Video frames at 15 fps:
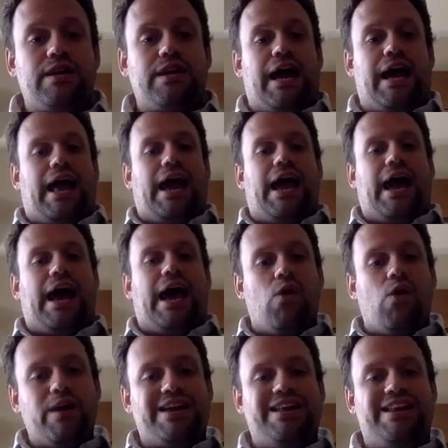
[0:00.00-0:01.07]
at how
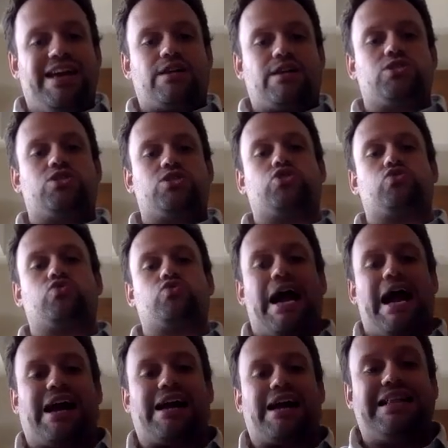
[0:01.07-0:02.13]
we can
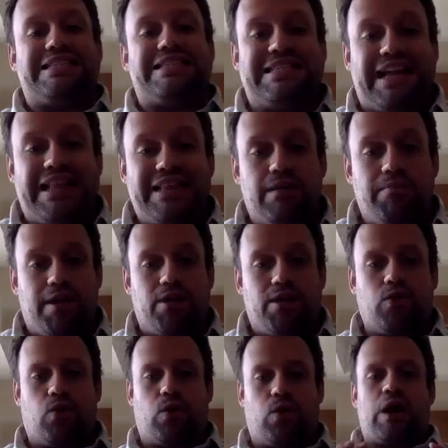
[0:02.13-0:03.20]
extract the sentiment,
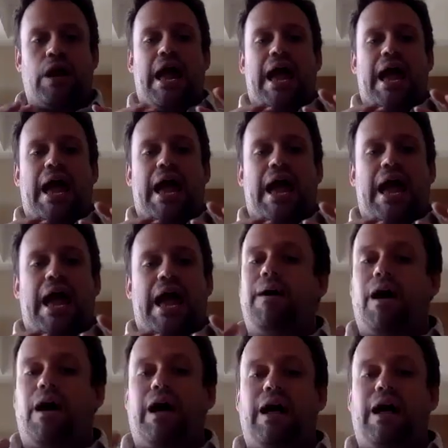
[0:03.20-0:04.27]
or how
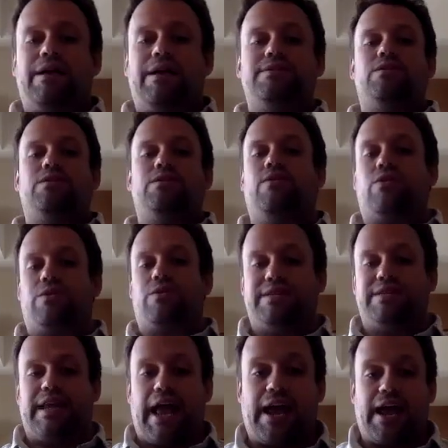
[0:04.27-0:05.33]
positive or
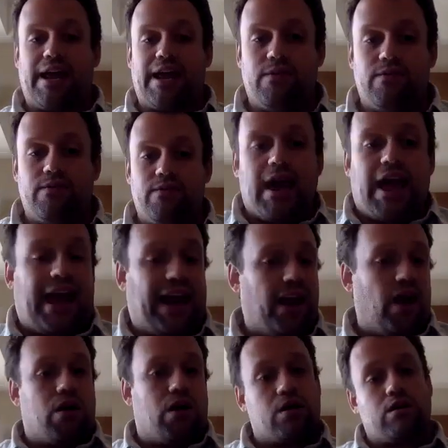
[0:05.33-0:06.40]
negative an
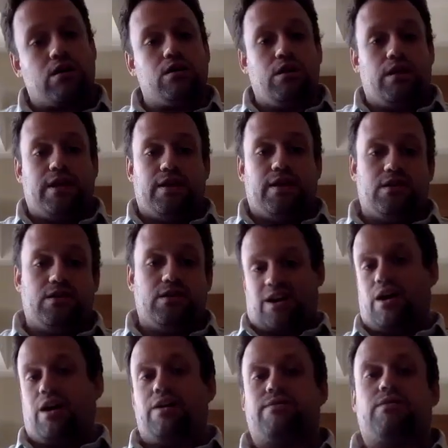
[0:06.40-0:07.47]
article is, a
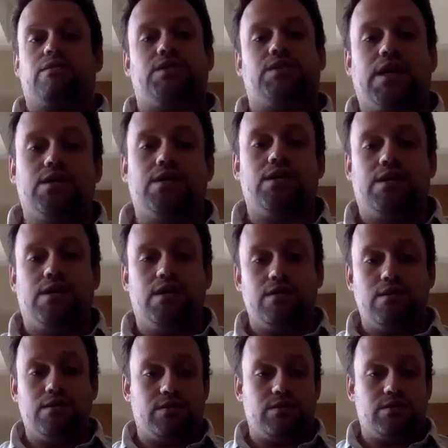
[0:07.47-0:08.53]
conversation
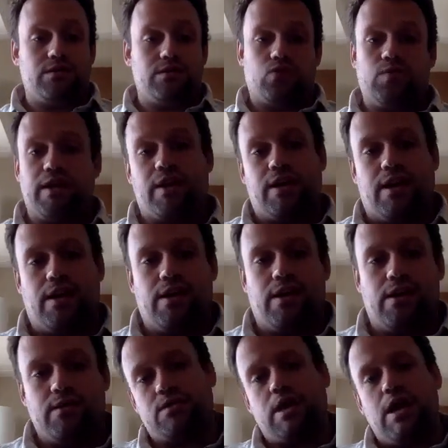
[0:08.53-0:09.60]
is, a tweet
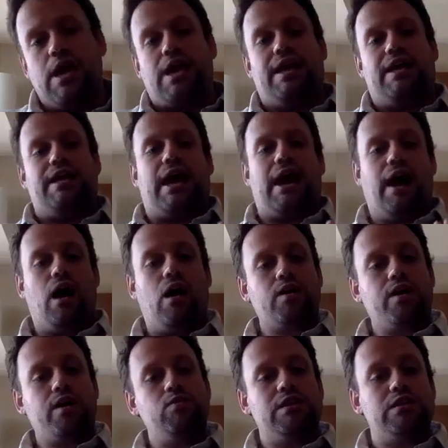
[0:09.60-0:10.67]
is, and how
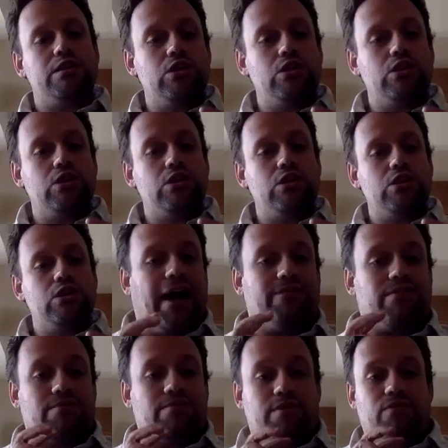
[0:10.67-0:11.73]
can we look at that
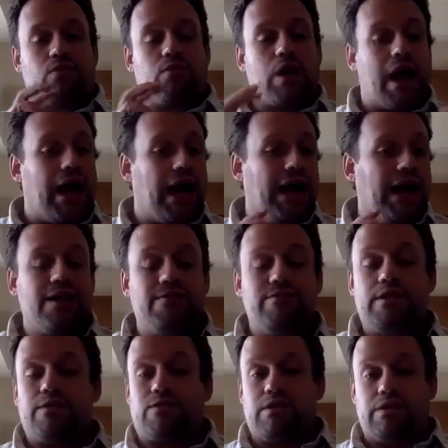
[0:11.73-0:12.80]
from a variety
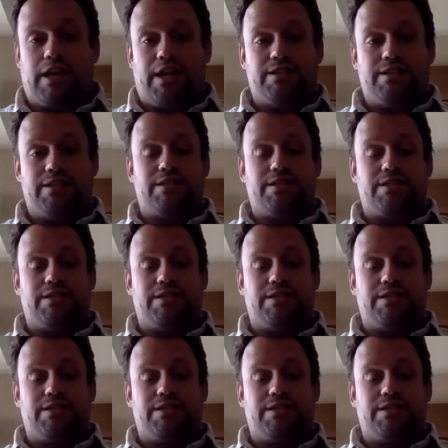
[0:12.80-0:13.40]
of different lenses